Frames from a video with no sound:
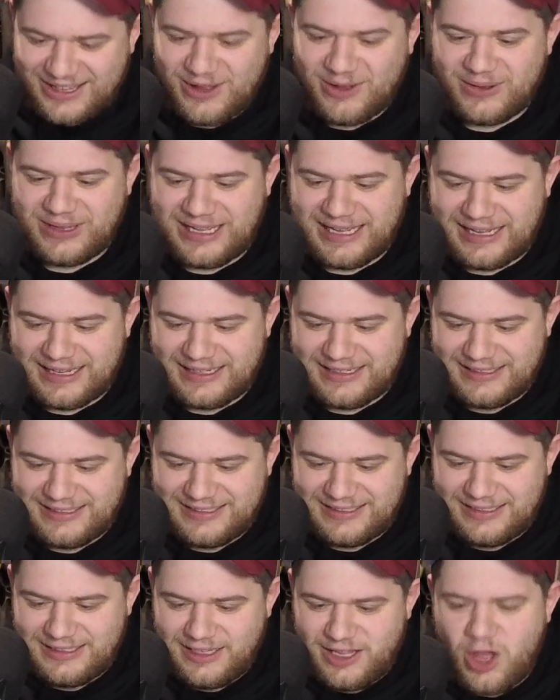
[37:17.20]
Oh yeah. Damn
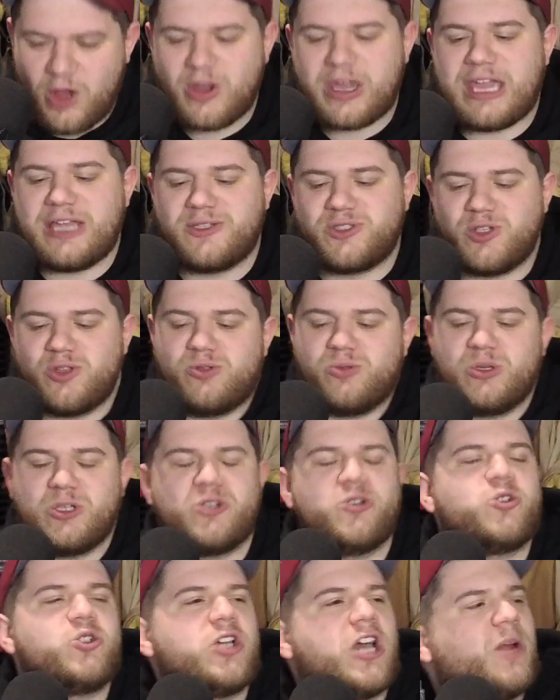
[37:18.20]
it. Okay, so the
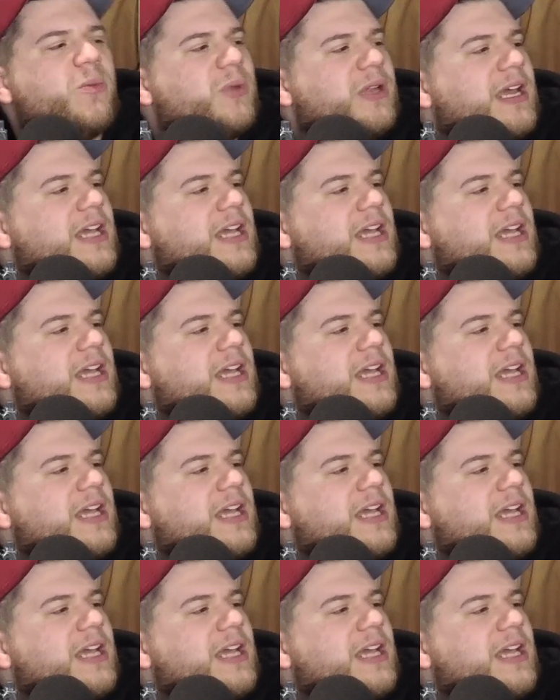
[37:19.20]
original Got